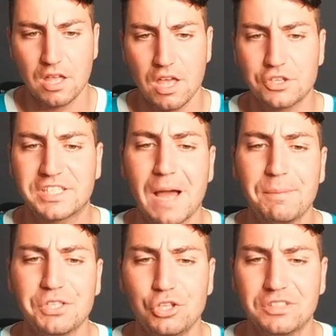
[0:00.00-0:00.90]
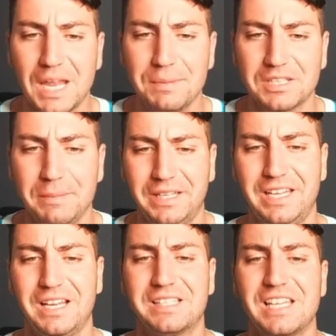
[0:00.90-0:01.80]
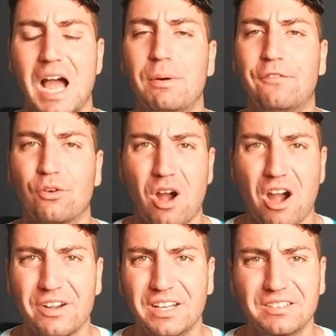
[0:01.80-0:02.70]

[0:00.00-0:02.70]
So Sauber's new team is going to be Kick Sauber Ferrari.